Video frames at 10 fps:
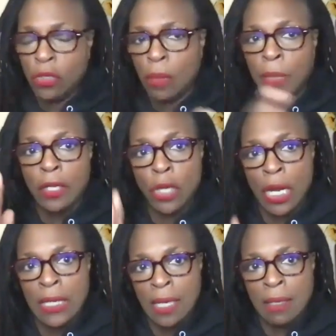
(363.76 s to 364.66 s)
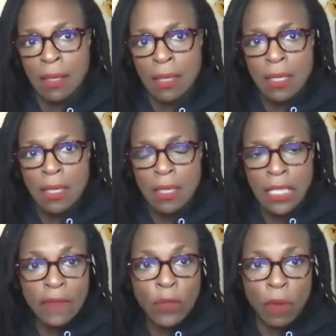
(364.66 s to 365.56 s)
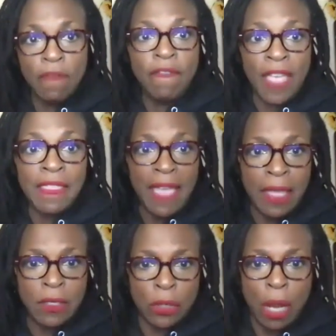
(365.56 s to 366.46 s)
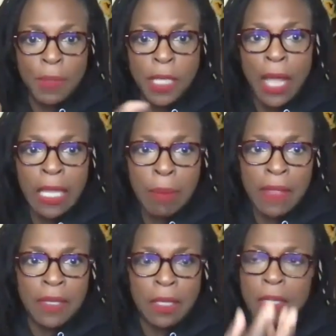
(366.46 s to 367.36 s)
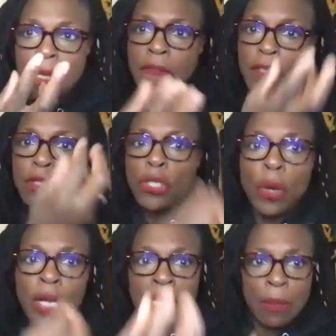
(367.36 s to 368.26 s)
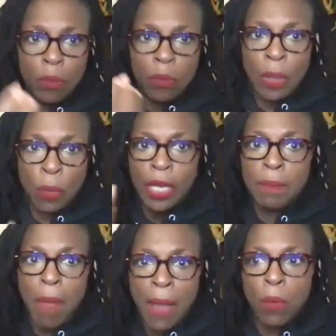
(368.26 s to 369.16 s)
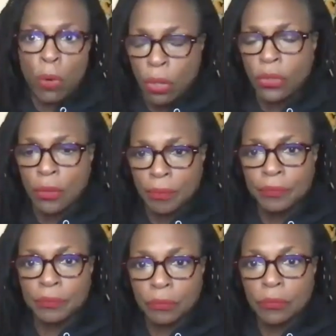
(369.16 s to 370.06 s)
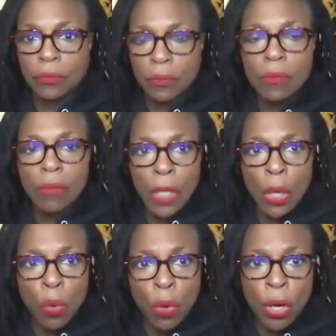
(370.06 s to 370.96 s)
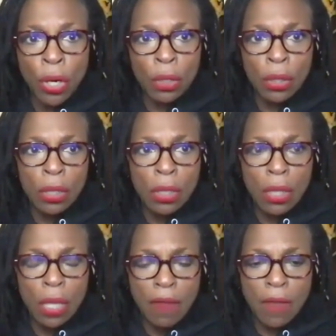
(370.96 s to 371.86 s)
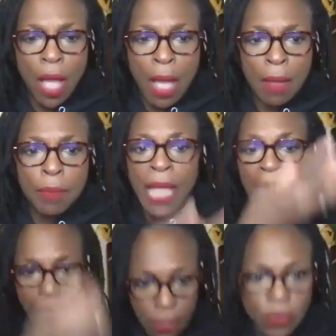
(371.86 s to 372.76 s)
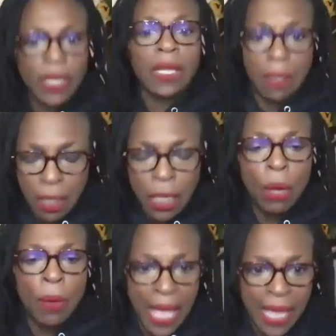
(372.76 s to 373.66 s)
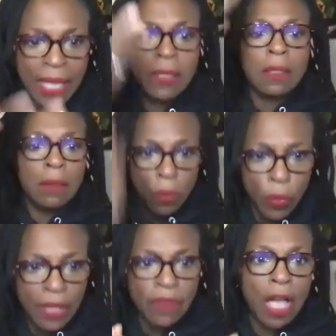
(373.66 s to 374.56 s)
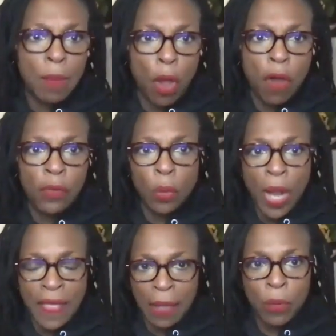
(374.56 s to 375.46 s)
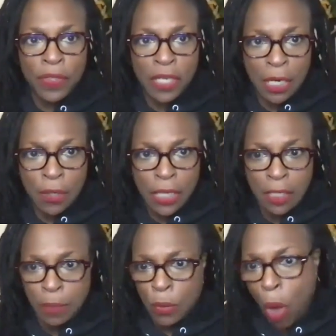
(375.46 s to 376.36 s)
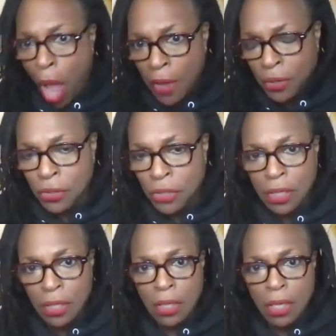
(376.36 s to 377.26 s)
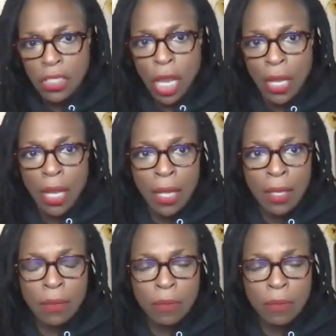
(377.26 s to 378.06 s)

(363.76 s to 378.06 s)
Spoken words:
so I'm not trying to give you a faith answer. I'm talking about the stories that were in my world were Black history, and we have come over a way that with tears has been watered. James